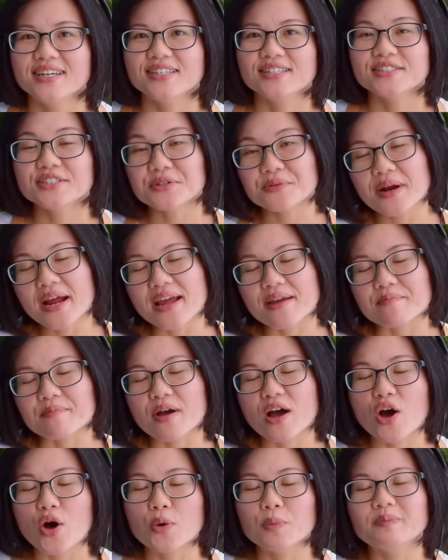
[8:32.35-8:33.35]
So right,
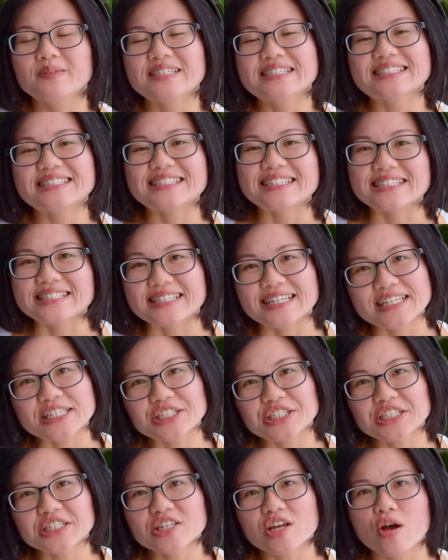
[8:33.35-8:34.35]
hope this
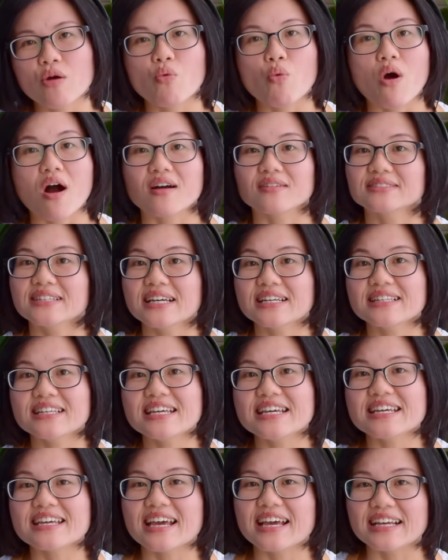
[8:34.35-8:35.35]
discussion on wok
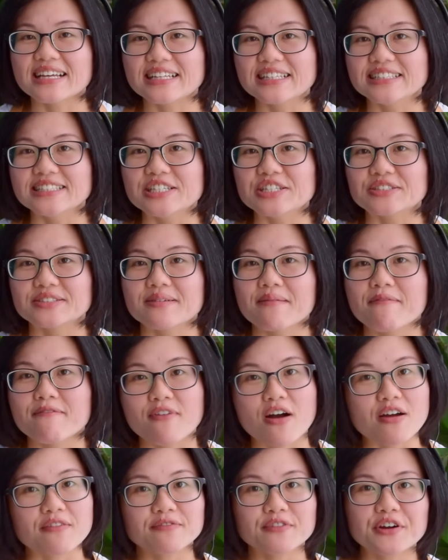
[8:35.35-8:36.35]
technique can clear some
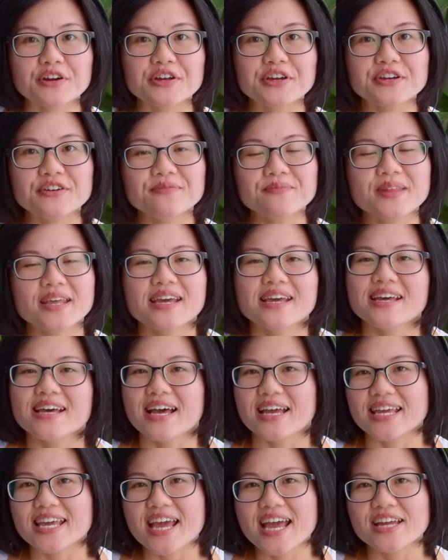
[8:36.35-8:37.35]
fog for you.
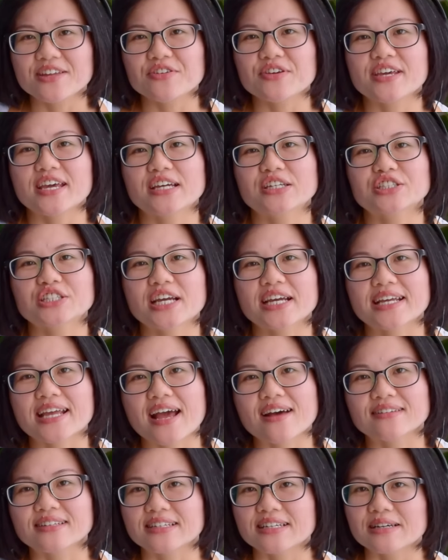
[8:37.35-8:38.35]
Again, you can check
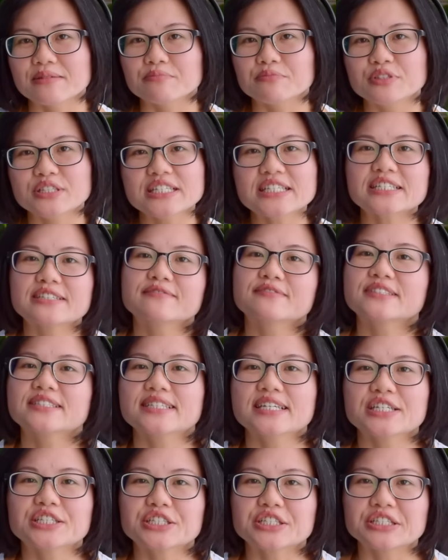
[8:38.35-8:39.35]
out the complete
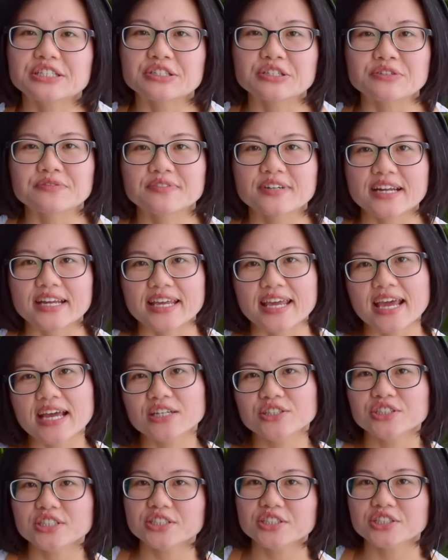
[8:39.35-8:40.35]
conversation over at
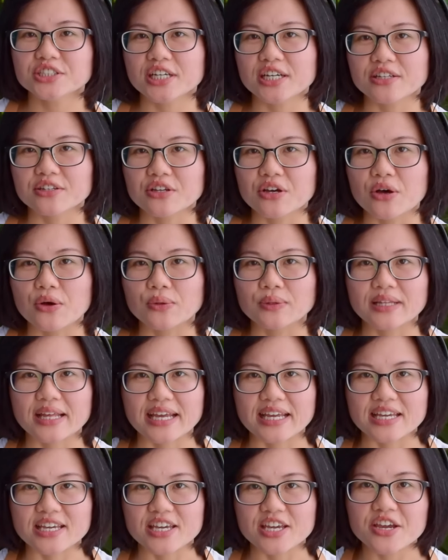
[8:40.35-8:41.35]
Kenji's channel,
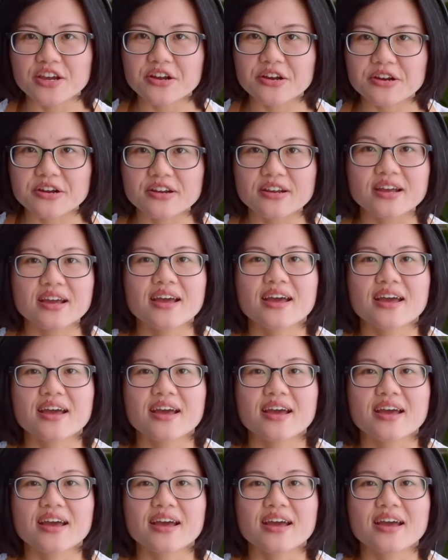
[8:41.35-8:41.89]
link here.